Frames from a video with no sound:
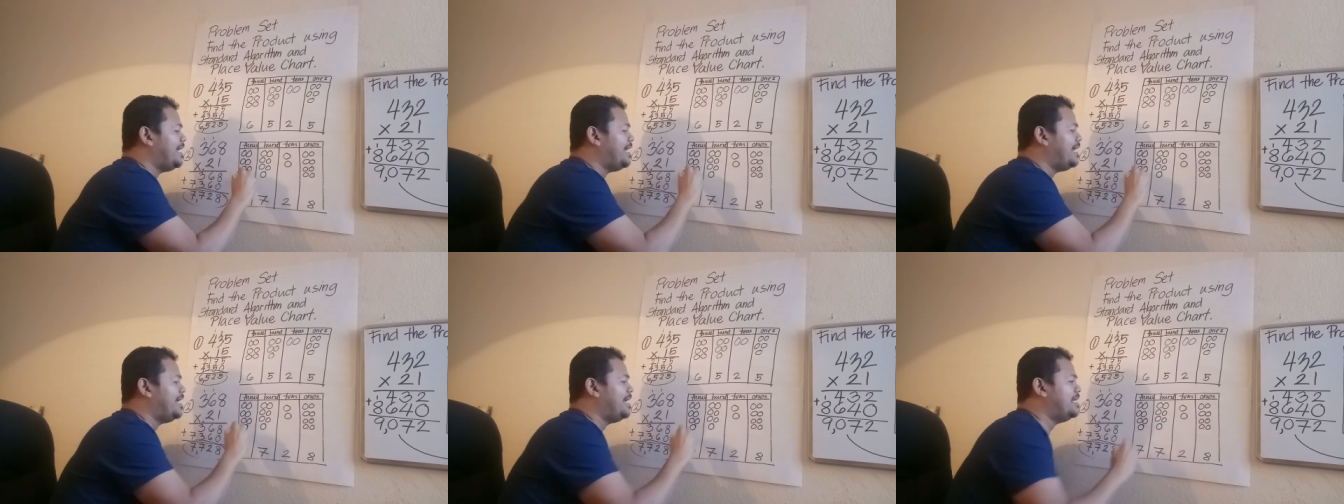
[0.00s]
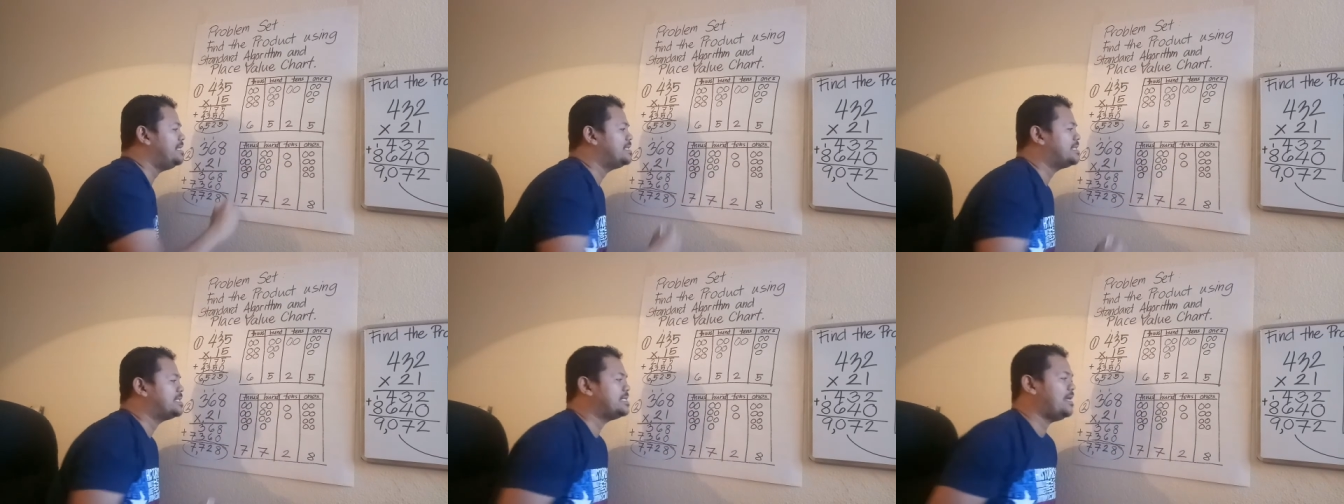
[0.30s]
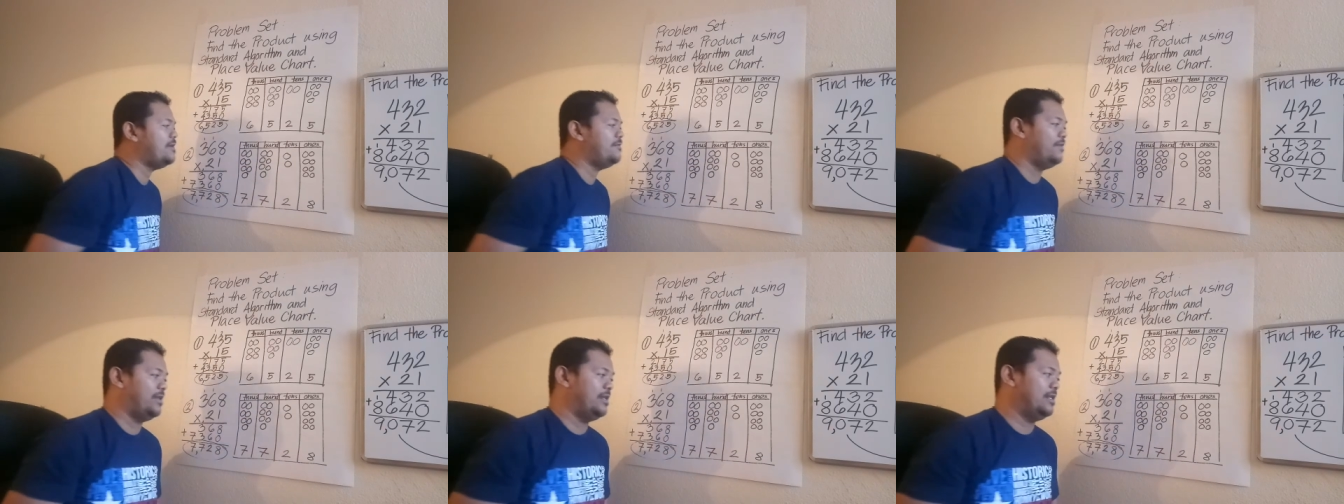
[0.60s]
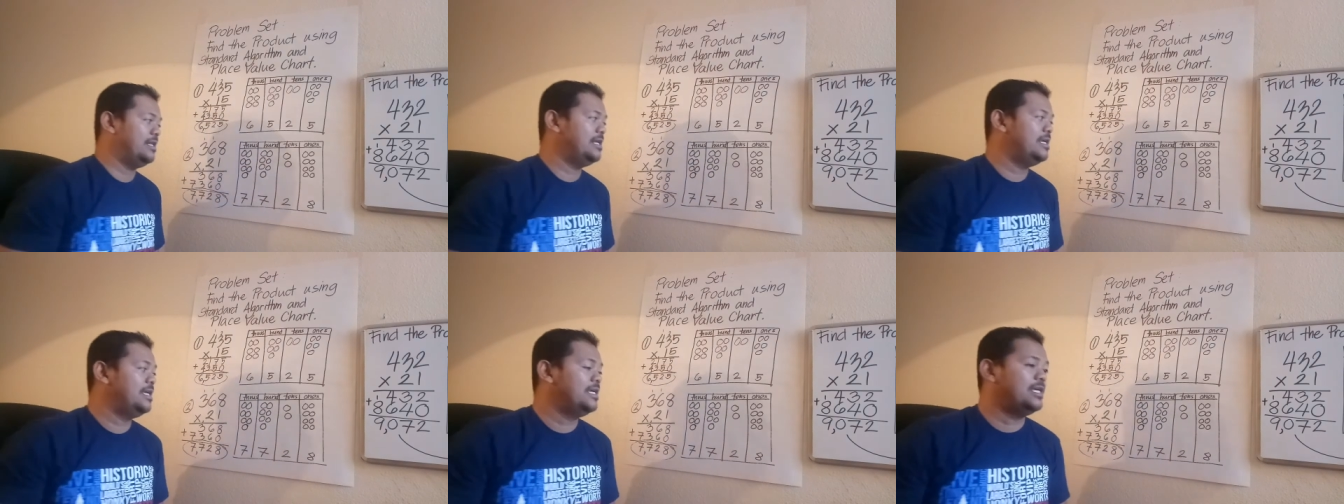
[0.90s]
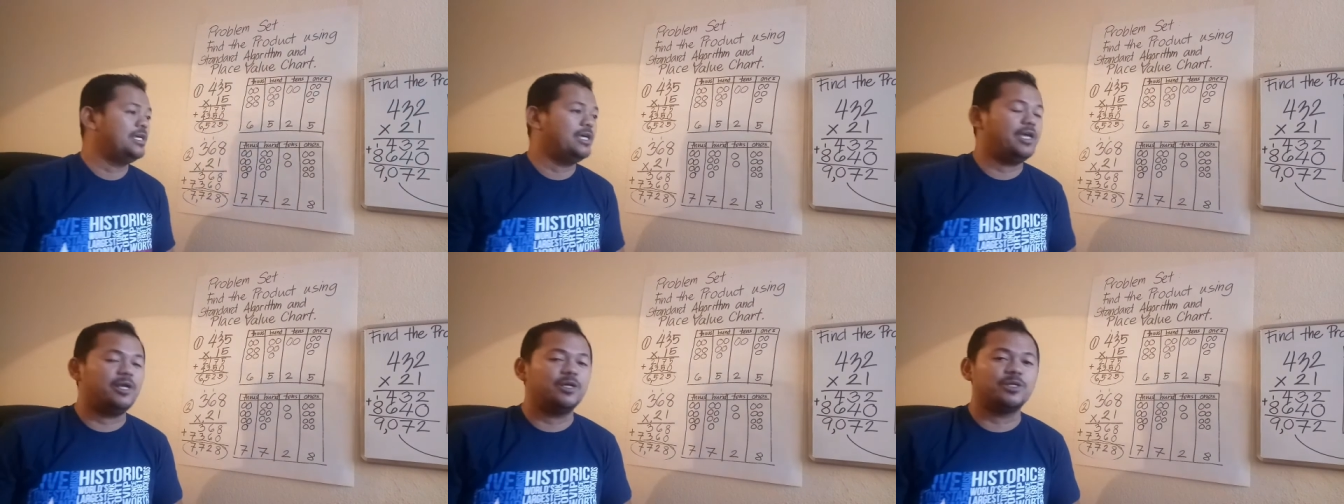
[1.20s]
and 7.
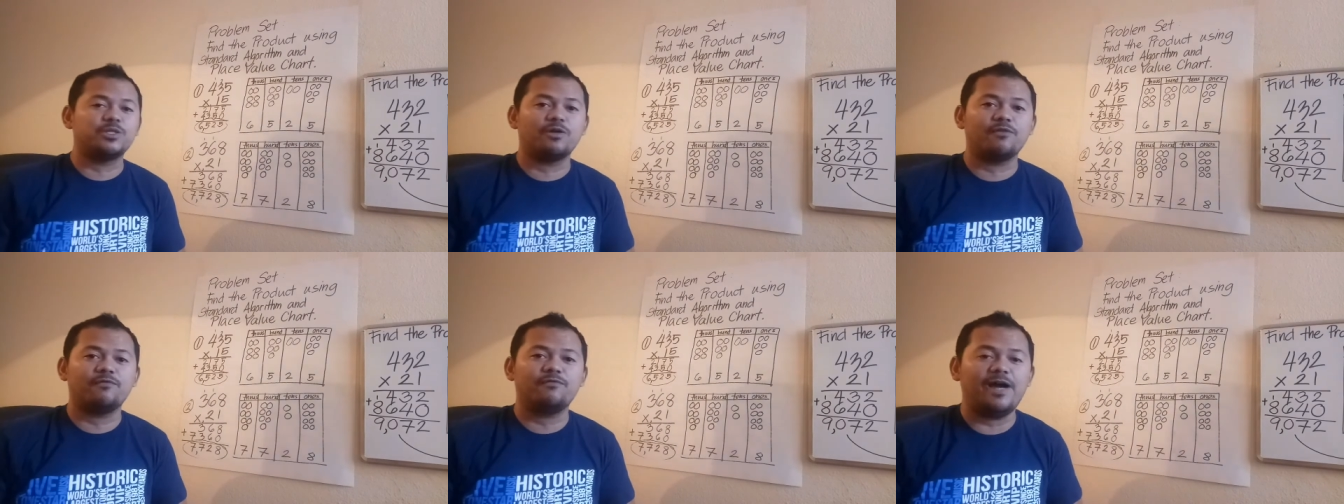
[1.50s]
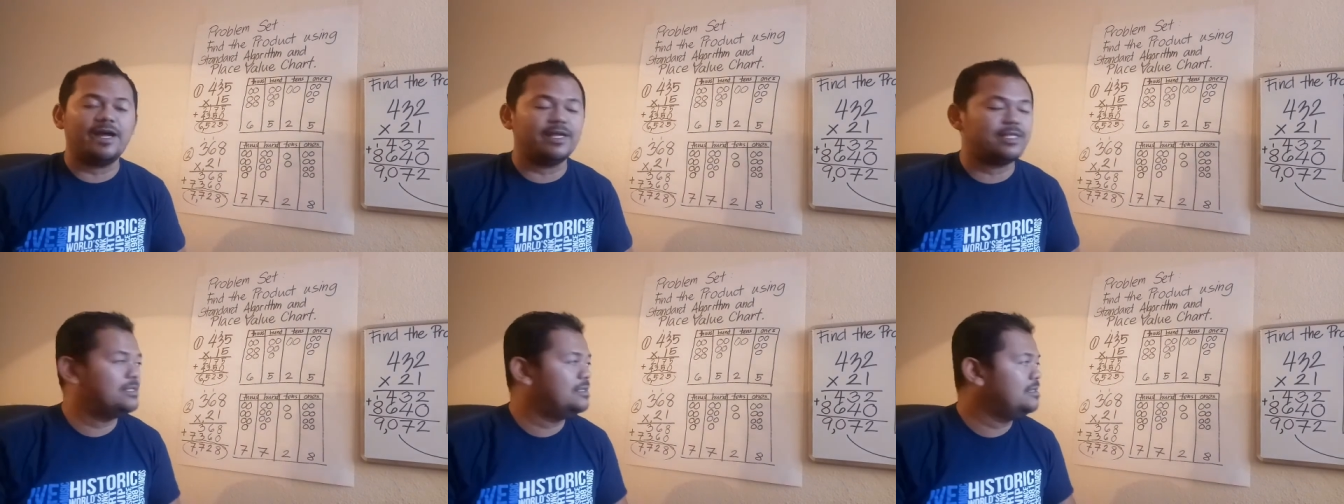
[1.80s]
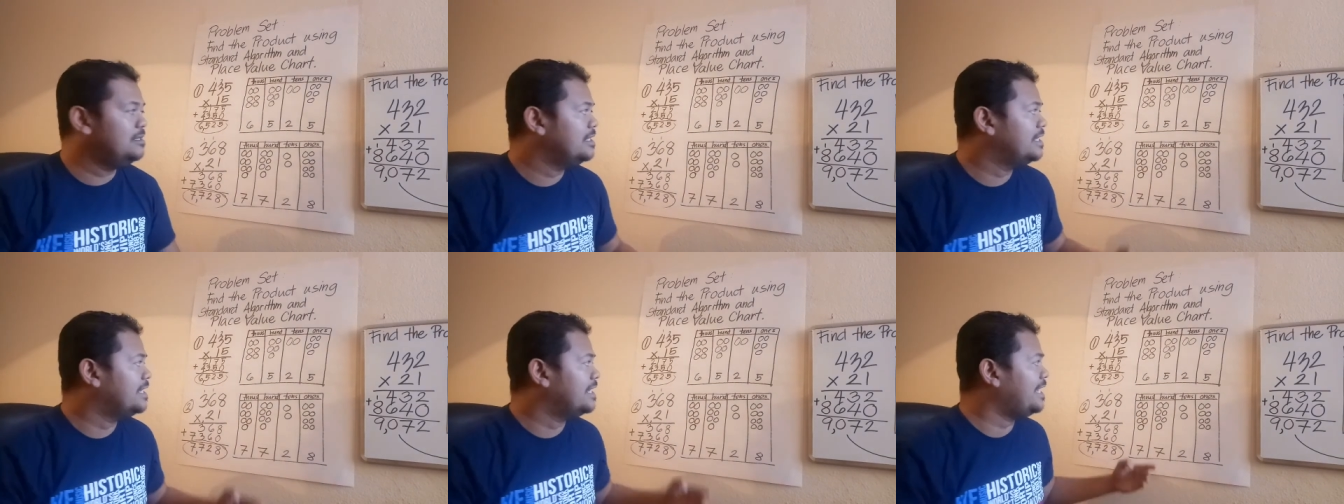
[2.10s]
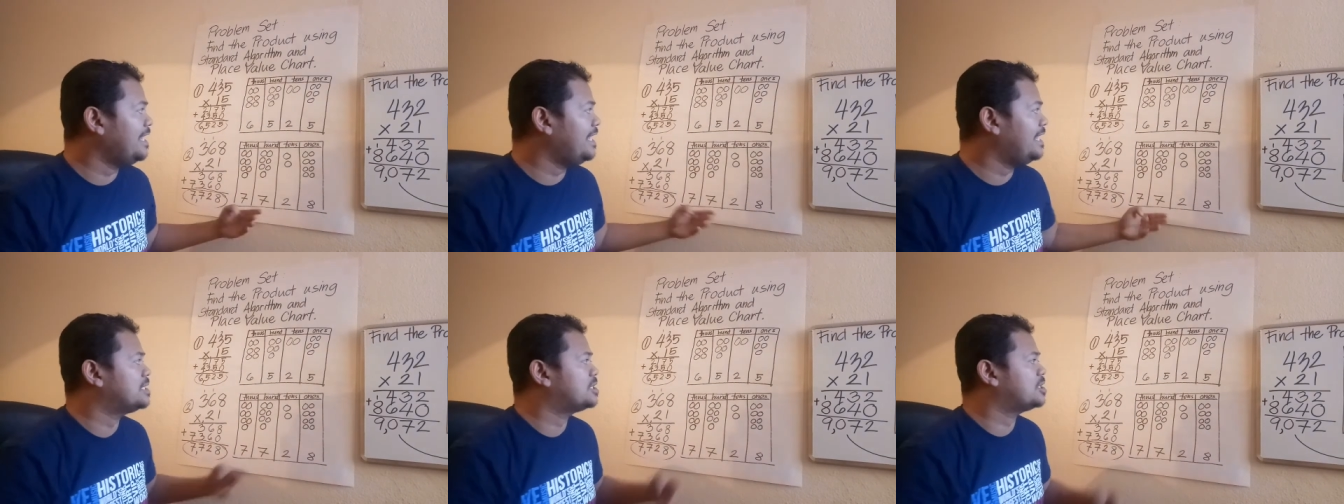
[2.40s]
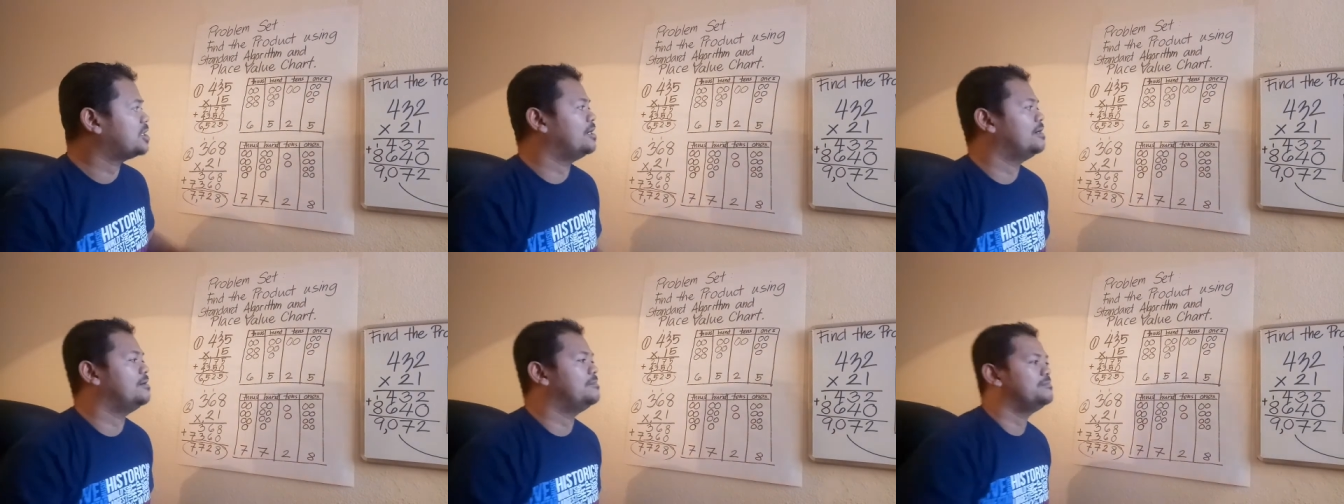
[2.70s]
Here's your final
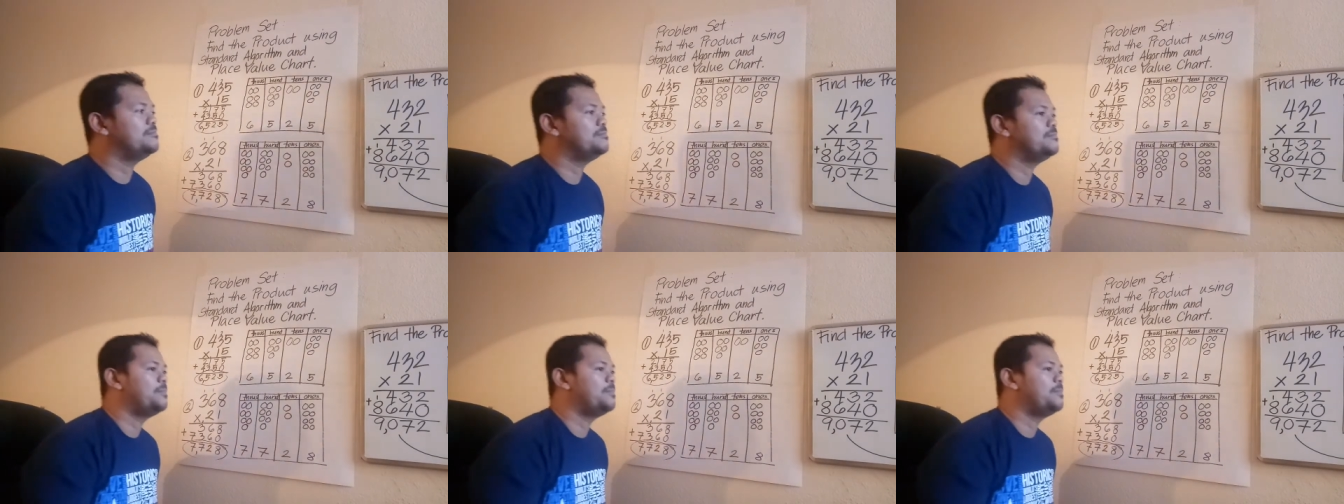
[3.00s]
answer.